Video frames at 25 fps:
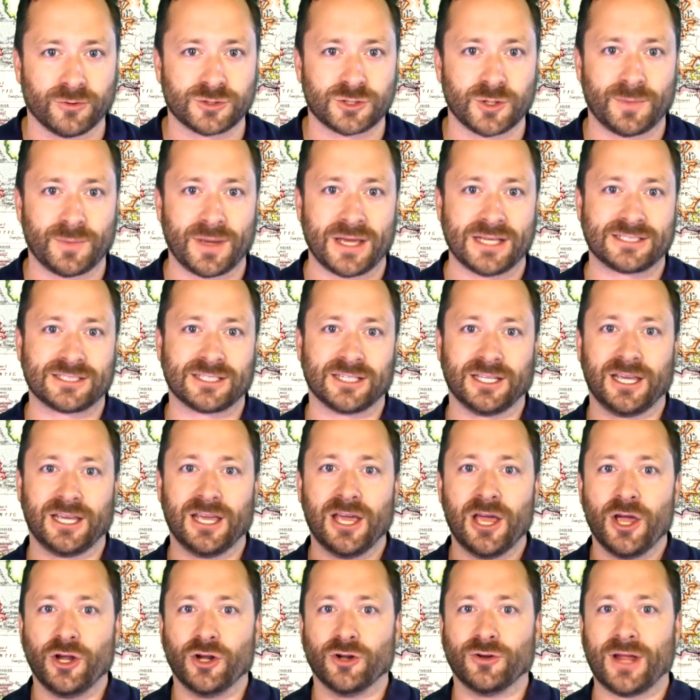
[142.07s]
So basically,
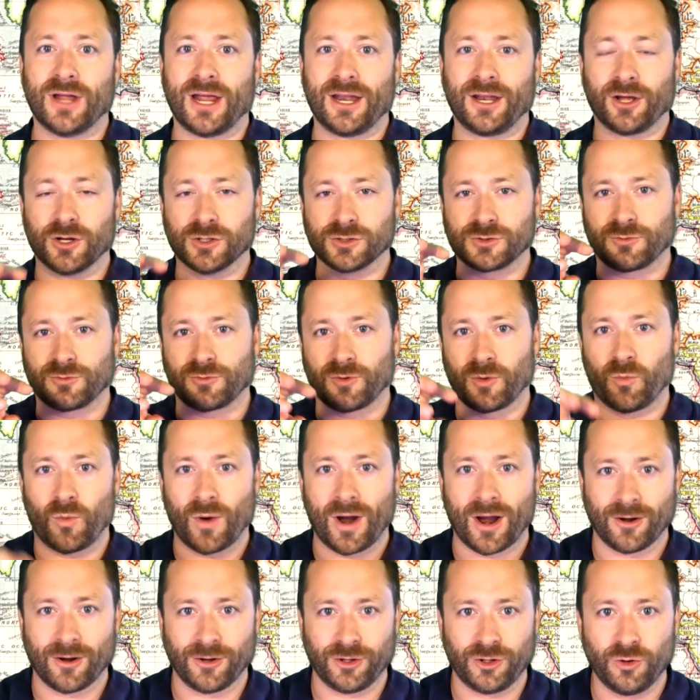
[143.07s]
your data goes from
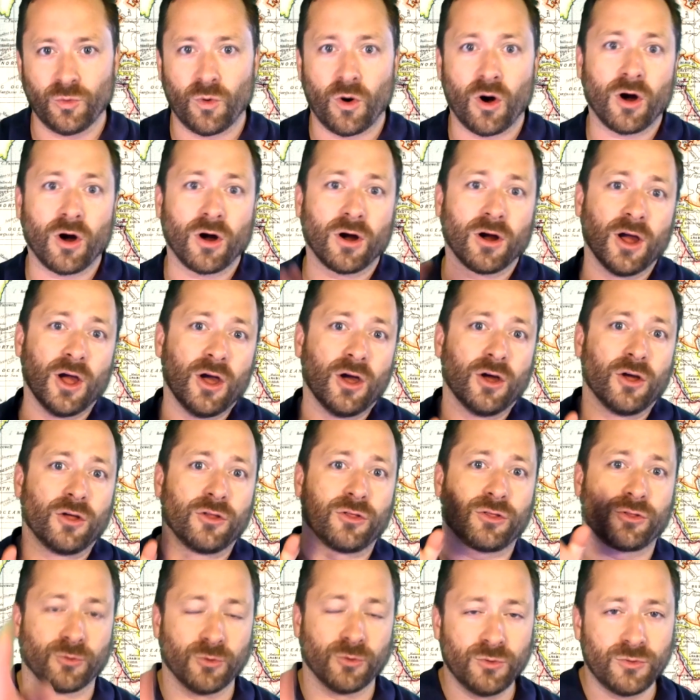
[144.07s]
where you are
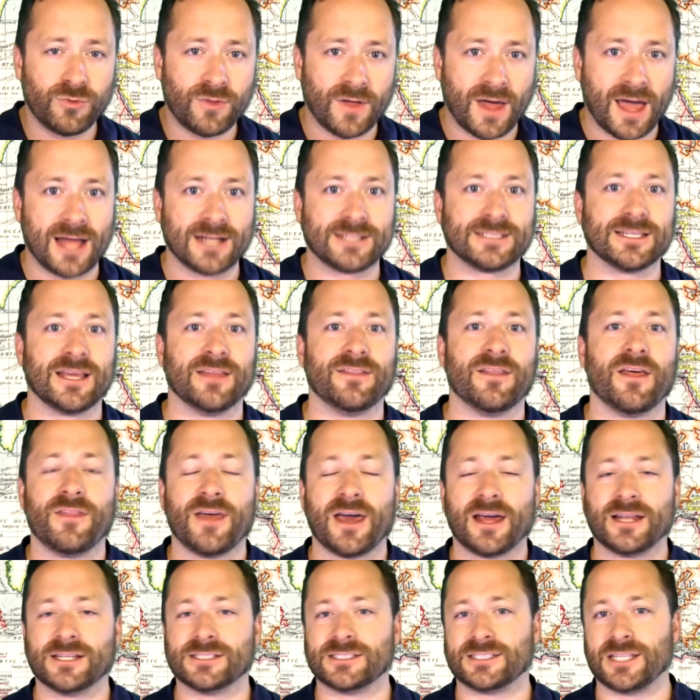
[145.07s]
through that, and then
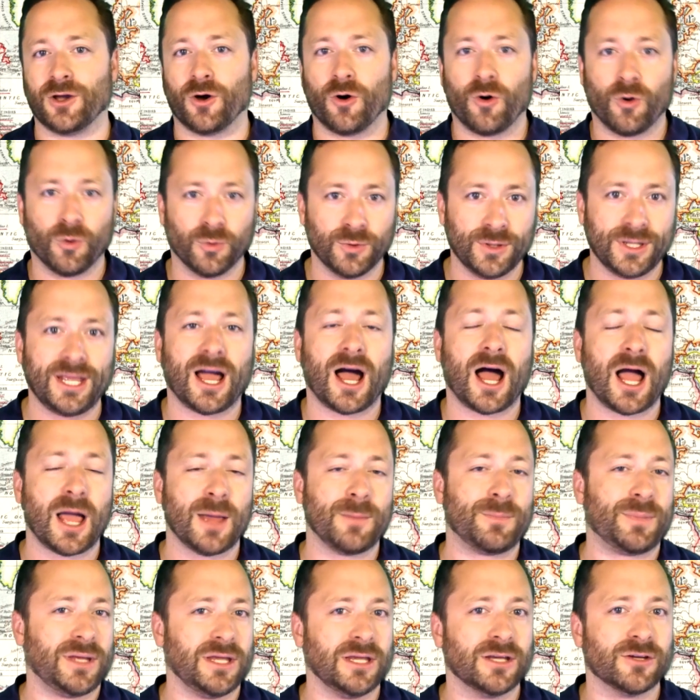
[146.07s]
that is the only
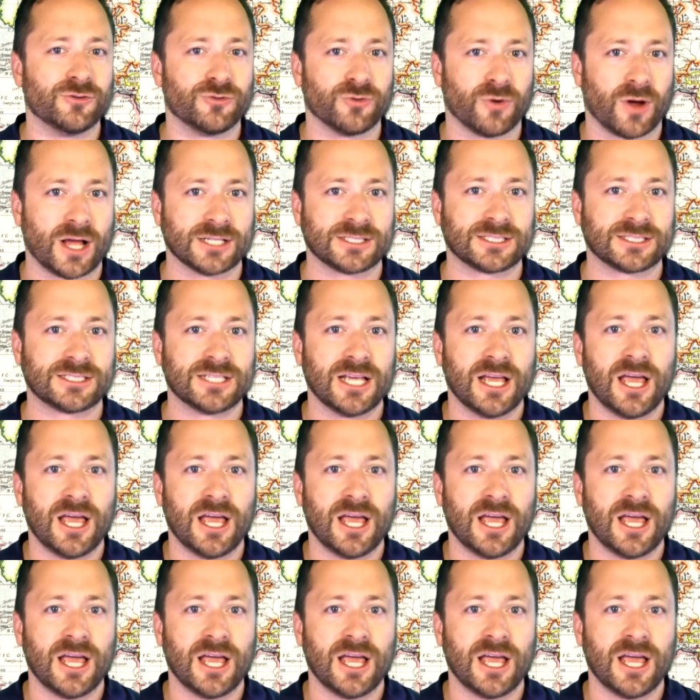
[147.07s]
IP address